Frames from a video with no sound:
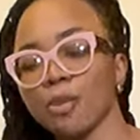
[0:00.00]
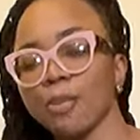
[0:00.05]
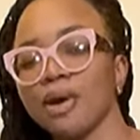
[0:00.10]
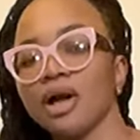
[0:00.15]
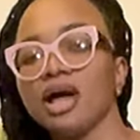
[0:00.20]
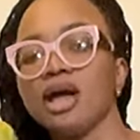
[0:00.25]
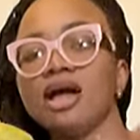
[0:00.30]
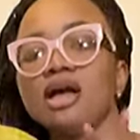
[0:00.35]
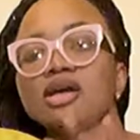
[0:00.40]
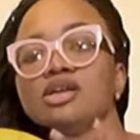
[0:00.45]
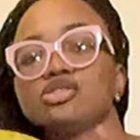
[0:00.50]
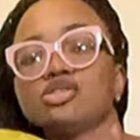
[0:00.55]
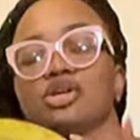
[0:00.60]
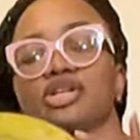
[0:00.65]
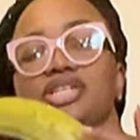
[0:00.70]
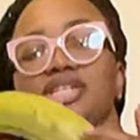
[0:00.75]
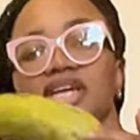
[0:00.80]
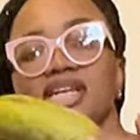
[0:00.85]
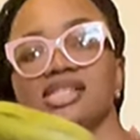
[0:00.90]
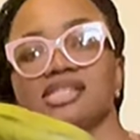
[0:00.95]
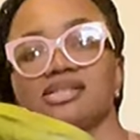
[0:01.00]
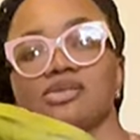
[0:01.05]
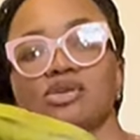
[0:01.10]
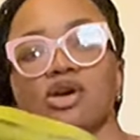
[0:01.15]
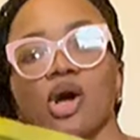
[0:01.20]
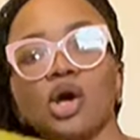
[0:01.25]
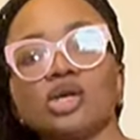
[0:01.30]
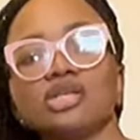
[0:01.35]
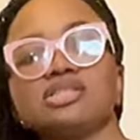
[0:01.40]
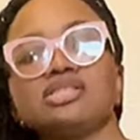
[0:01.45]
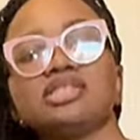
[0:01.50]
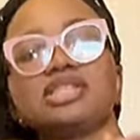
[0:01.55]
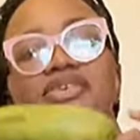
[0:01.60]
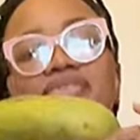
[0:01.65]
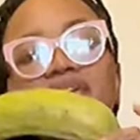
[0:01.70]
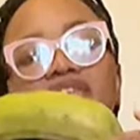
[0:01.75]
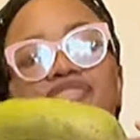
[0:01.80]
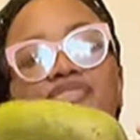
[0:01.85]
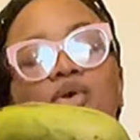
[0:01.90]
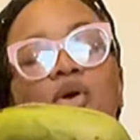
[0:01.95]
So this cost
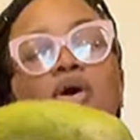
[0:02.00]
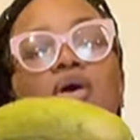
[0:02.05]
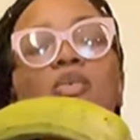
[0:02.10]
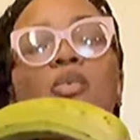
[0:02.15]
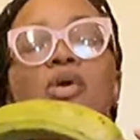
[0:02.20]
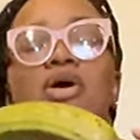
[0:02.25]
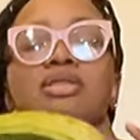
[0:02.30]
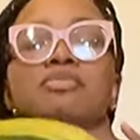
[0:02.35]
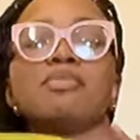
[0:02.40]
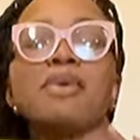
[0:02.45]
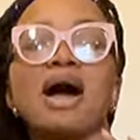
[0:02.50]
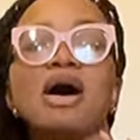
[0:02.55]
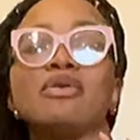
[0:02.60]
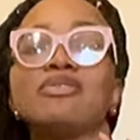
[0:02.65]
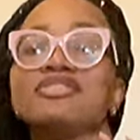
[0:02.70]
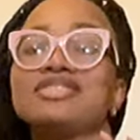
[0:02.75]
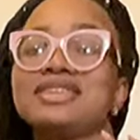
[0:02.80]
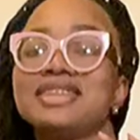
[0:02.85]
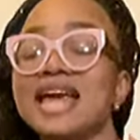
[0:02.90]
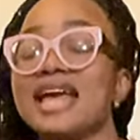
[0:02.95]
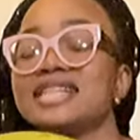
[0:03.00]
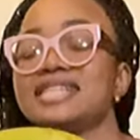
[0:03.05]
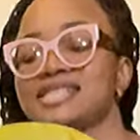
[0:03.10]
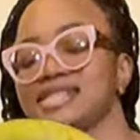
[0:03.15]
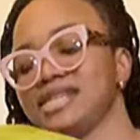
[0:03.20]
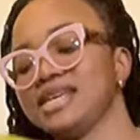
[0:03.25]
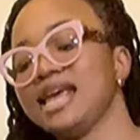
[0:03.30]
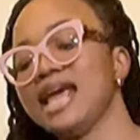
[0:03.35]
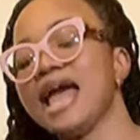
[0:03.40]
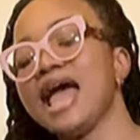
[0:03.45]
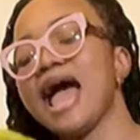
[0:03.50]
3 for £1.30,